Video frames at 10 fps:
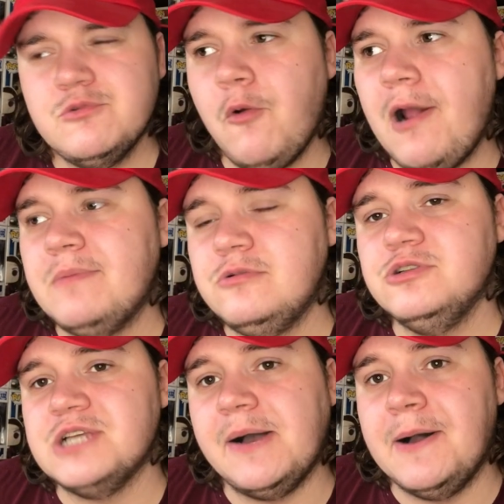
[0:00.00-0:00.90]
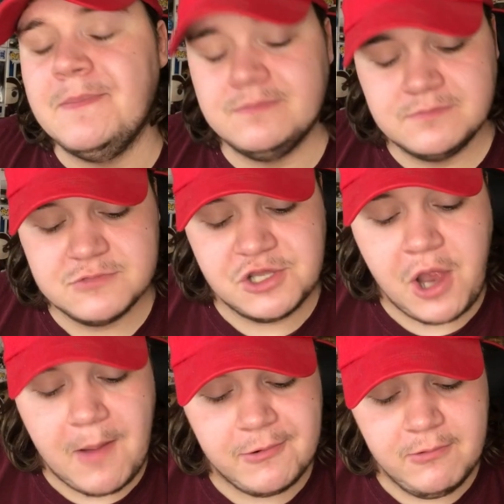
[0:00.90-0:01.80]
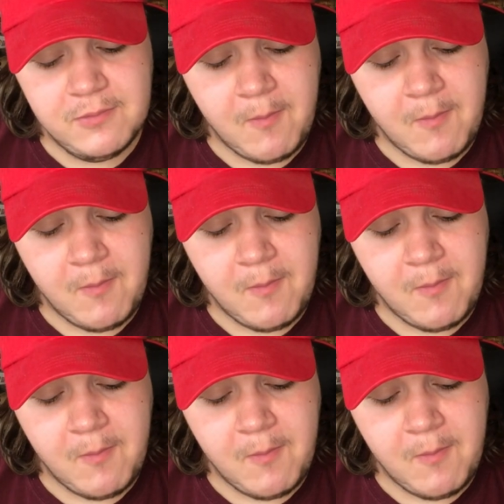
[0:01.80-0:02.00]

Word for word: Oh, that's more sour. Than the apple.